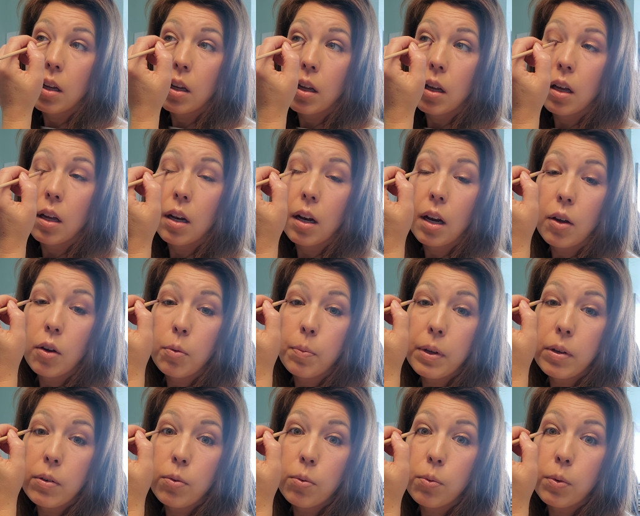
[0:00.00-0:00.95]
And I'll
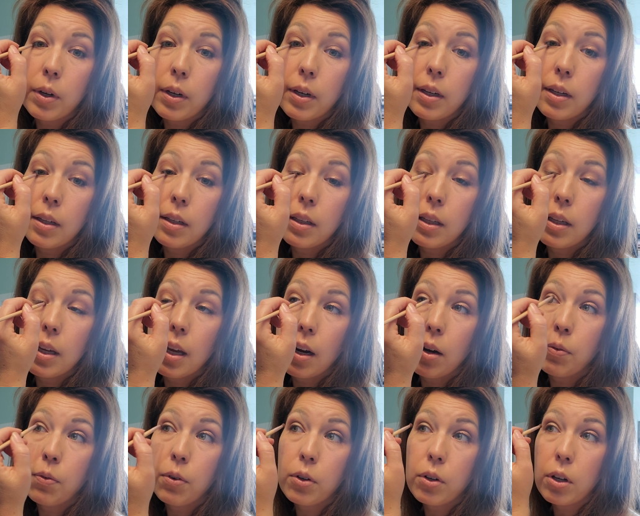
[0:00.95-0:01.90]
be really
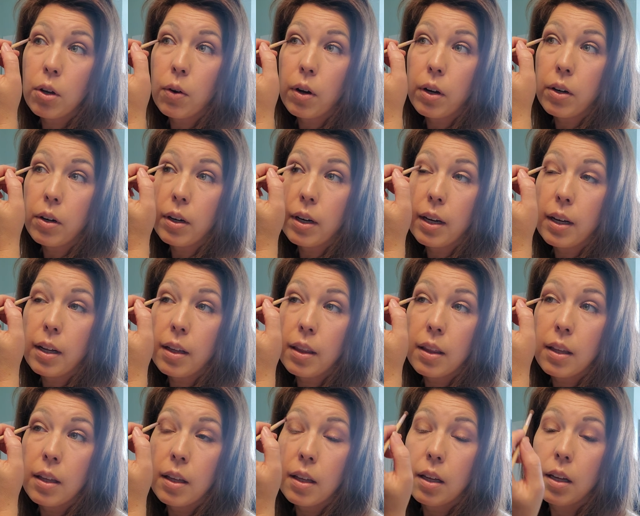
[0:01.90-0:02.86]
careful to go underneath.
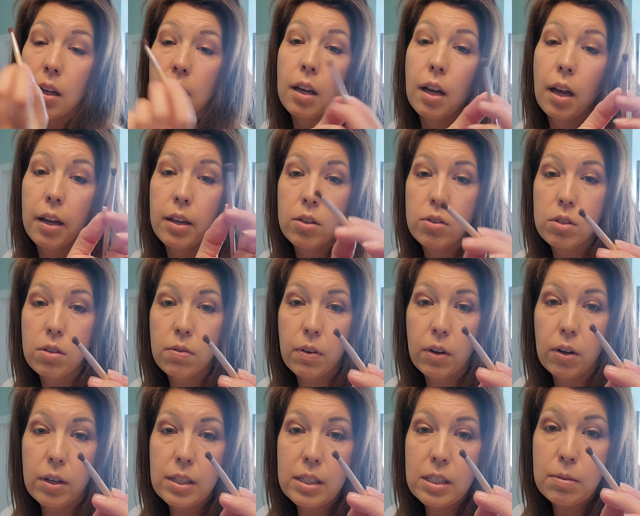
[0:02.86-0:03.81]
I use a
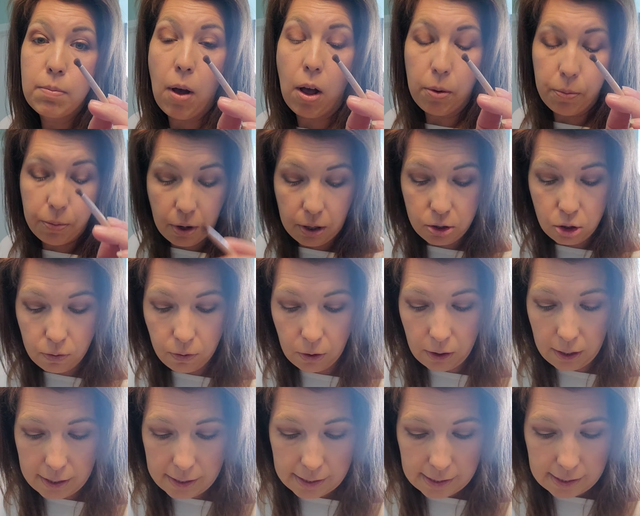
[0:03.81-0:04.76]
very small brush for
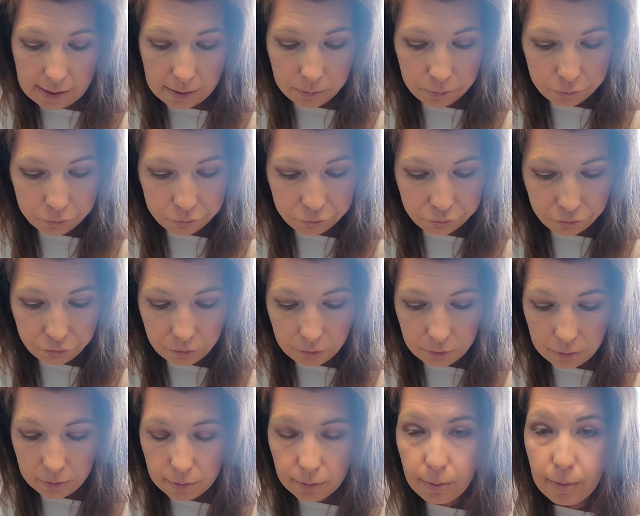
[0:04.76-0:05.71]
this.
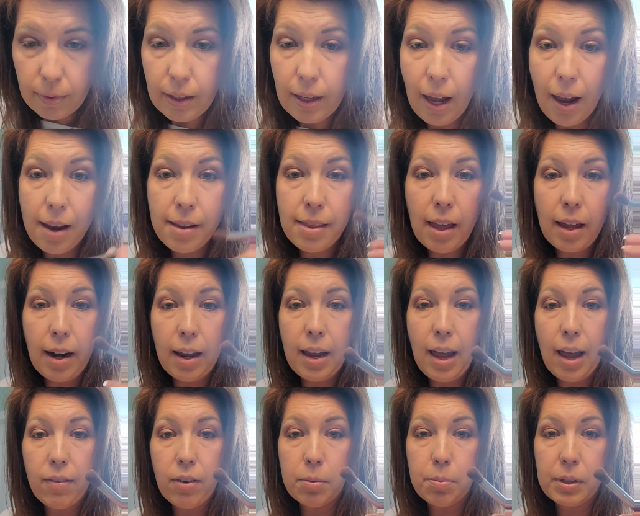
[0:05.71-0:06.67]
And then I
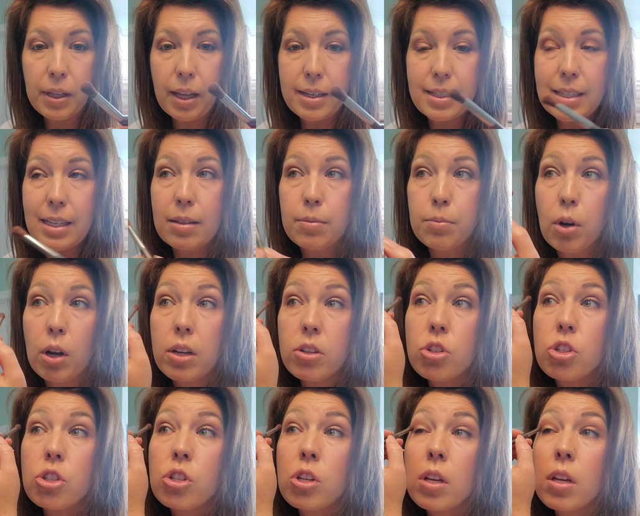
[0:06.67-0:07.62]
have a blending
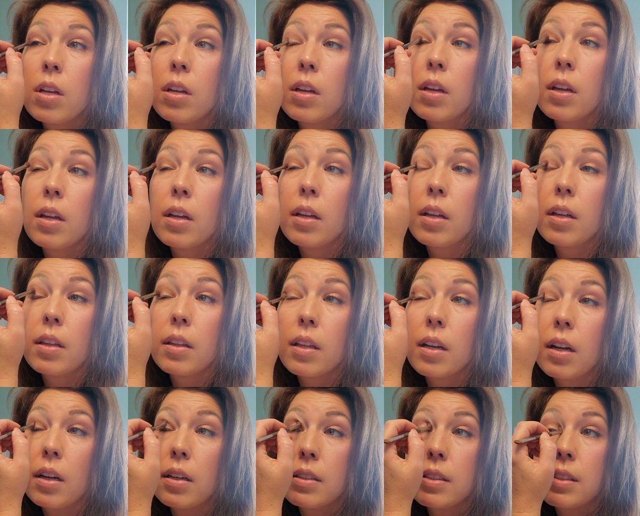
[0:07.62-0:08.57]
brush that
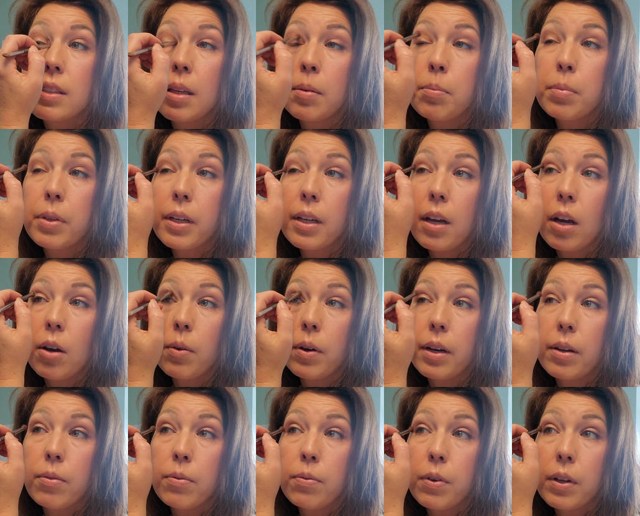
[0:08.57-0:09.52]
I'll simply go in
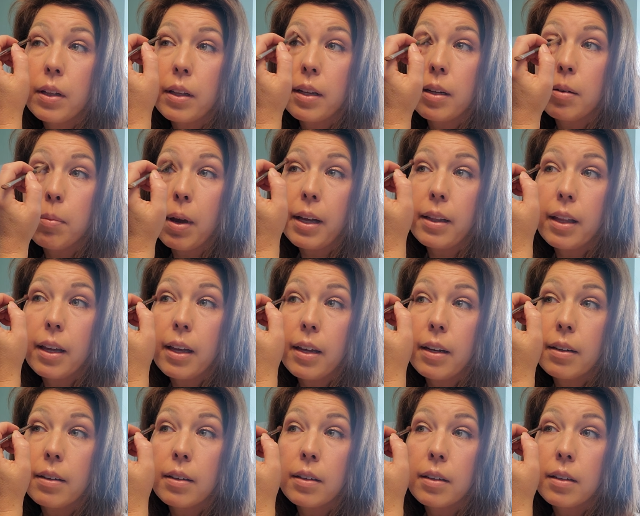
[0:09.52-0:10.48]
and fill in my
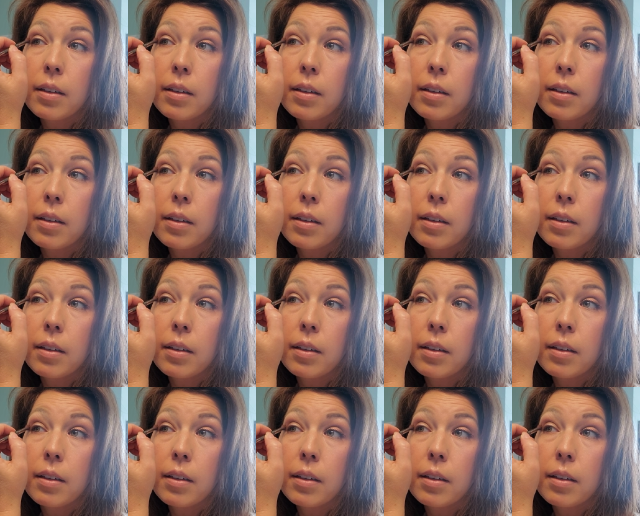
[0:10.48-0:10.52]
lid.